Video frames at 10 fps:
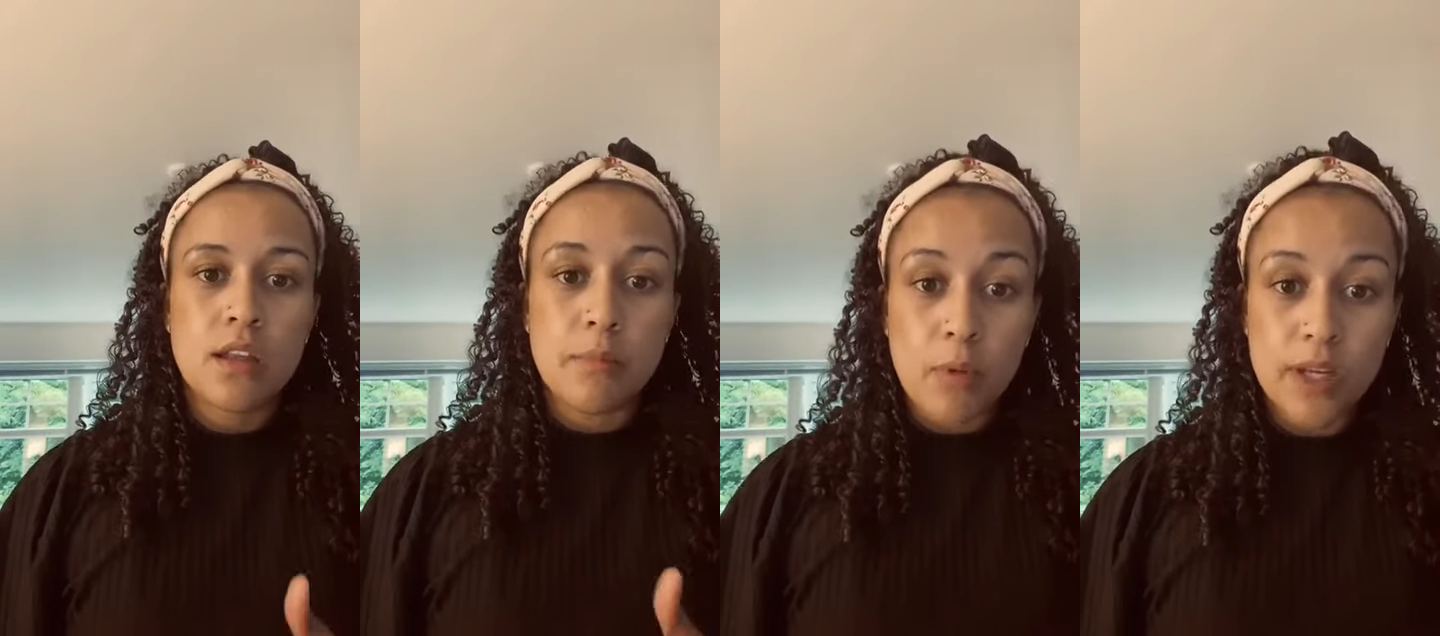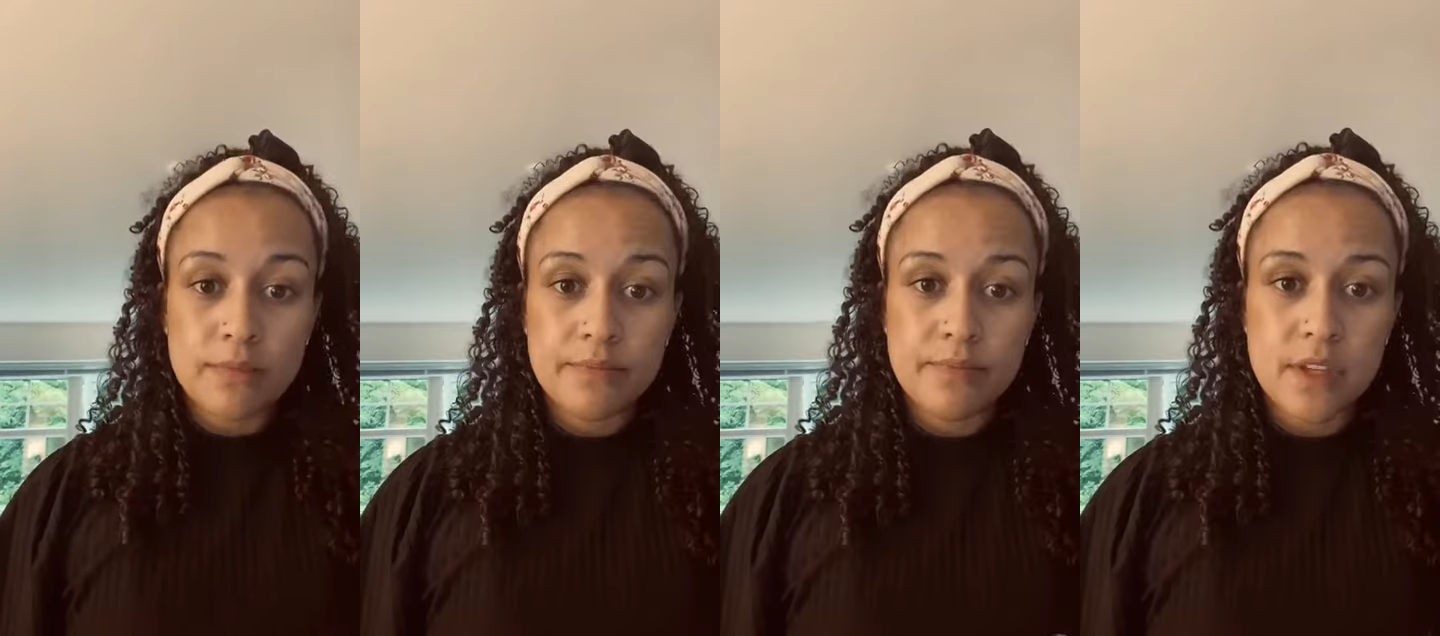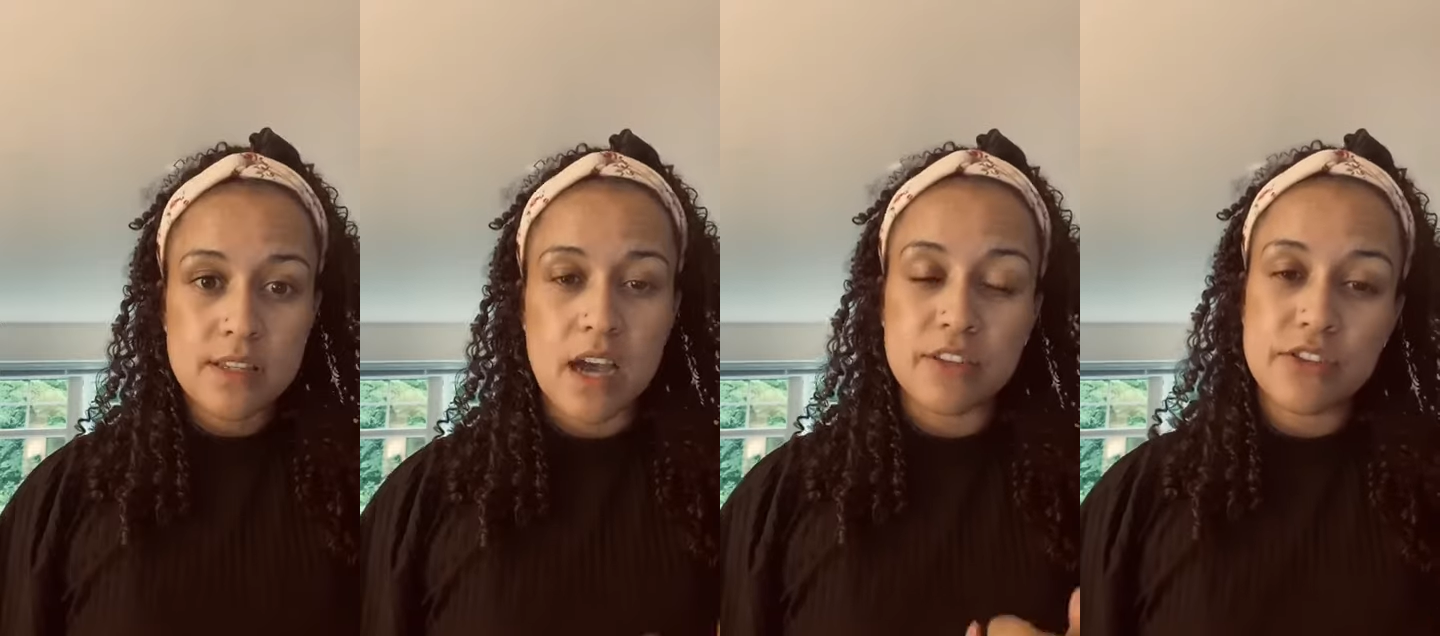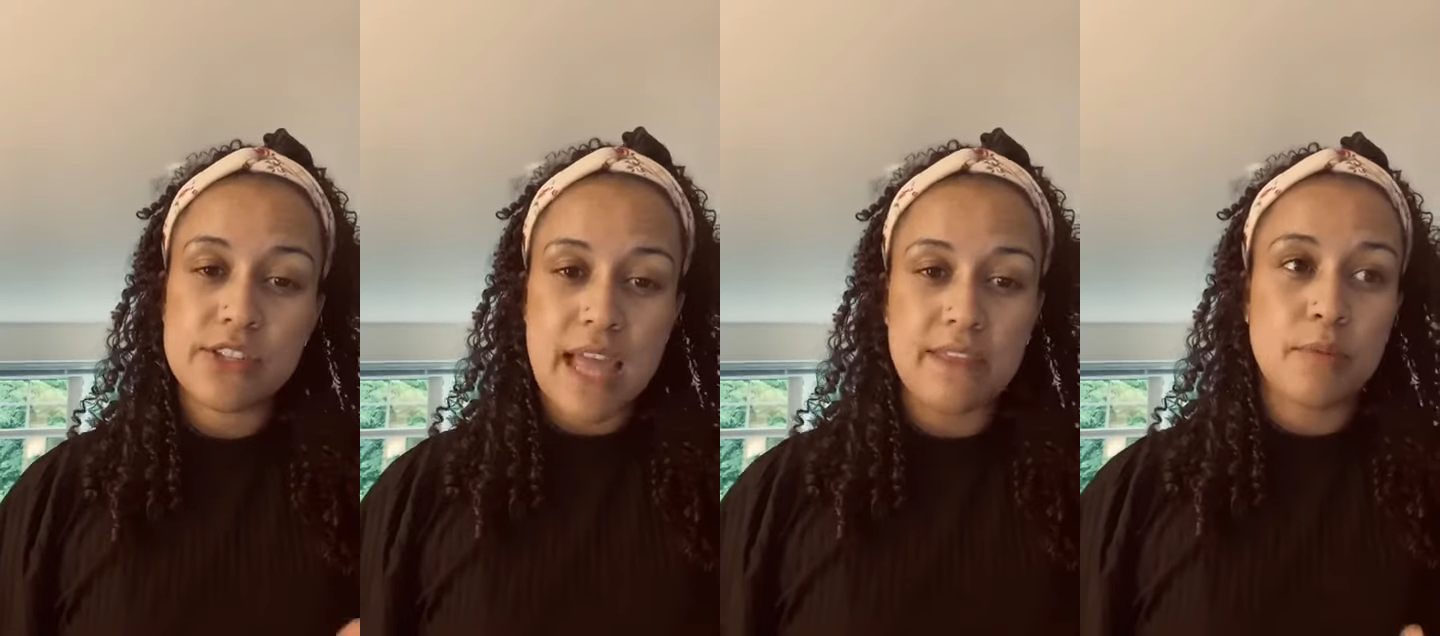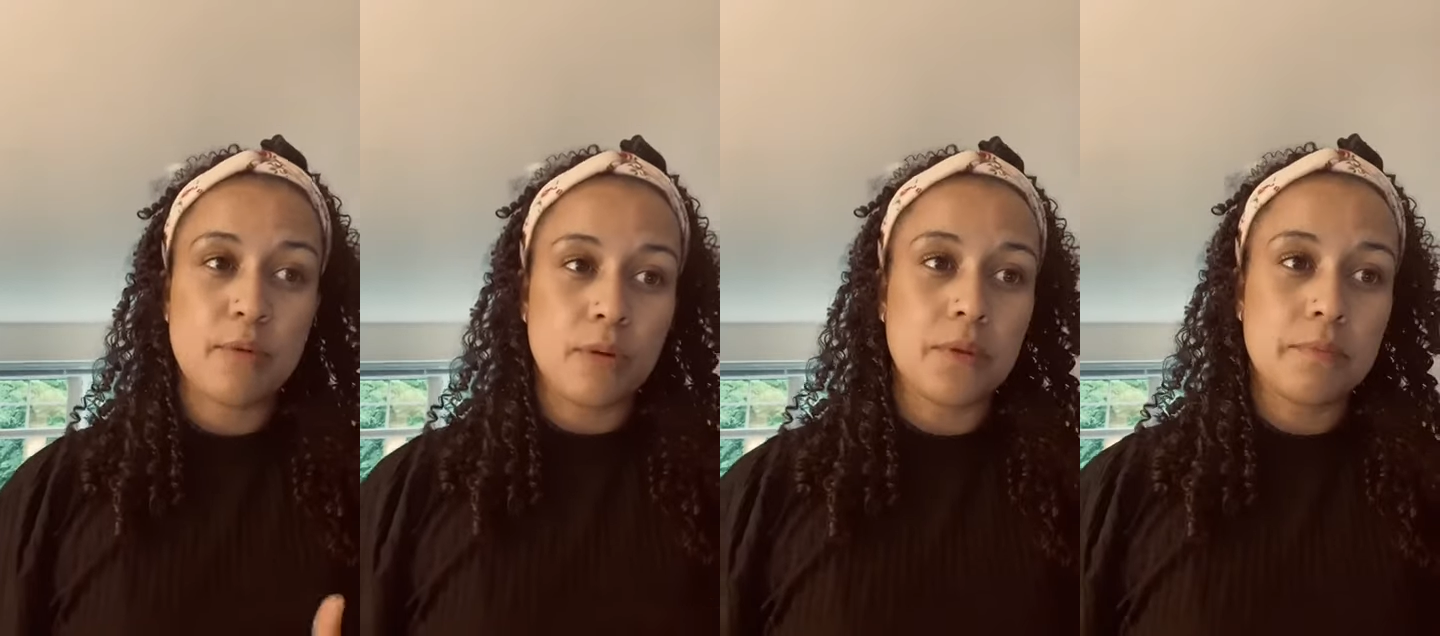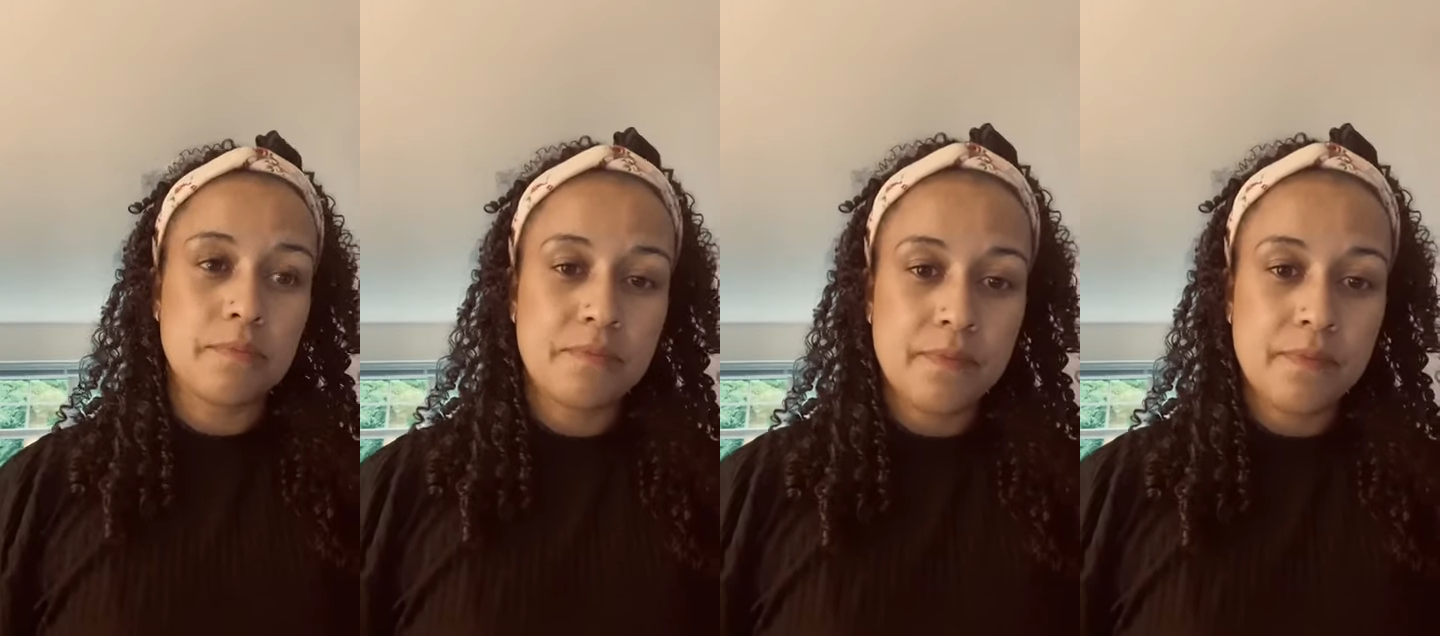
Number one, to understand the problem,